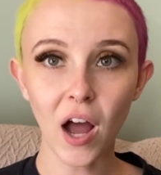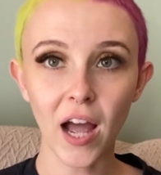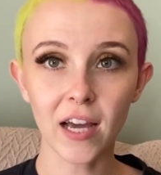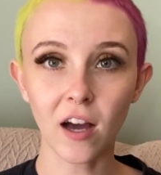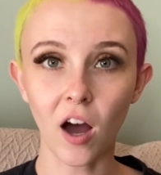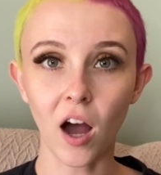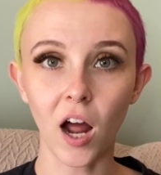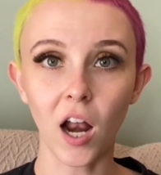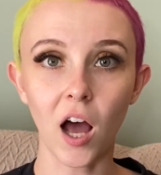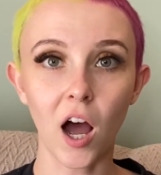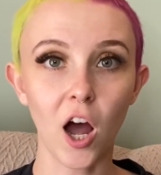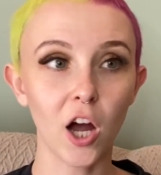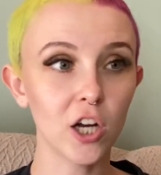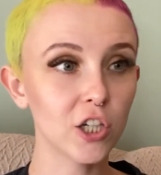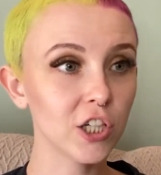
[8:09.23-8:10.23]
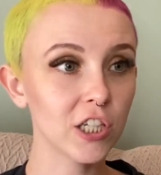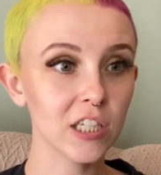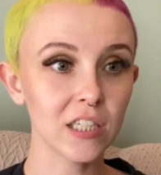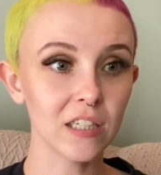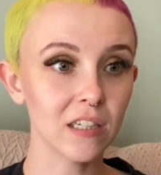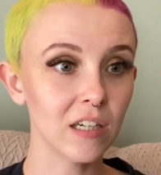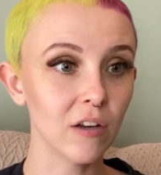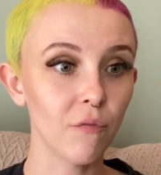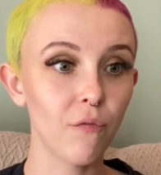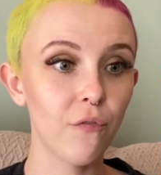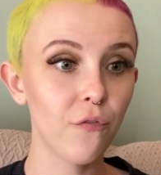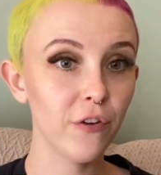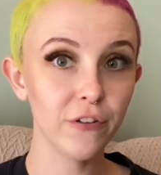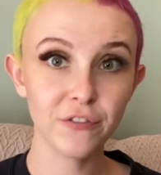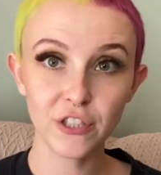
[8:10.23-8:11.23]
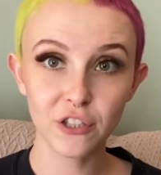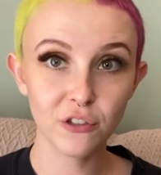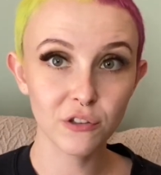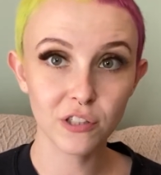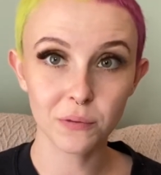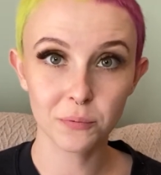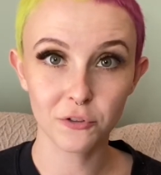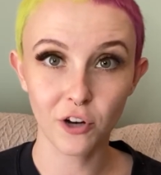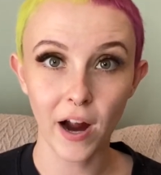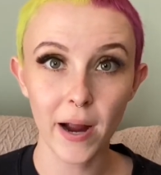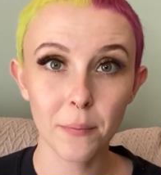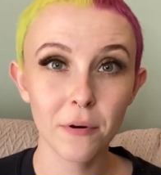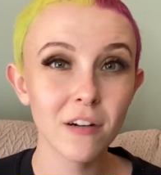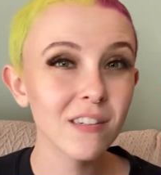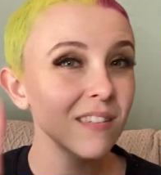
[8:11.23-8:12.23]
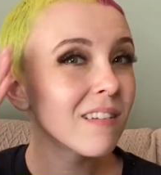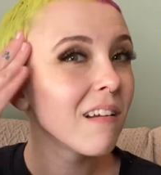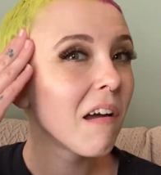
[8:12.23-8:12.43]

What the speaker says: I got 150 new subscribers.